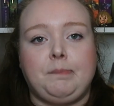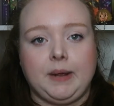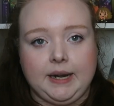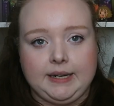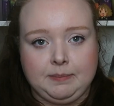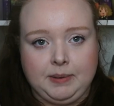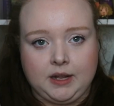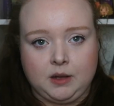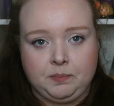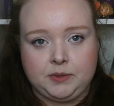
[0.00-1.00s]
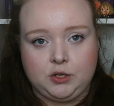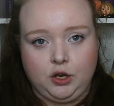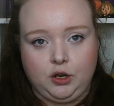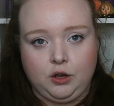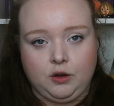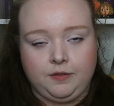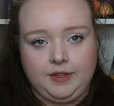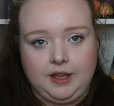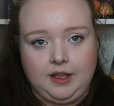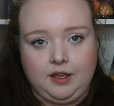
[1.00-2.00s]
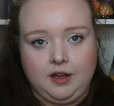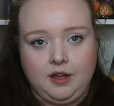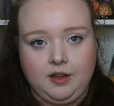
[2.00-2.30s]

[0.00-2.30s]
but I did pick up 2 of the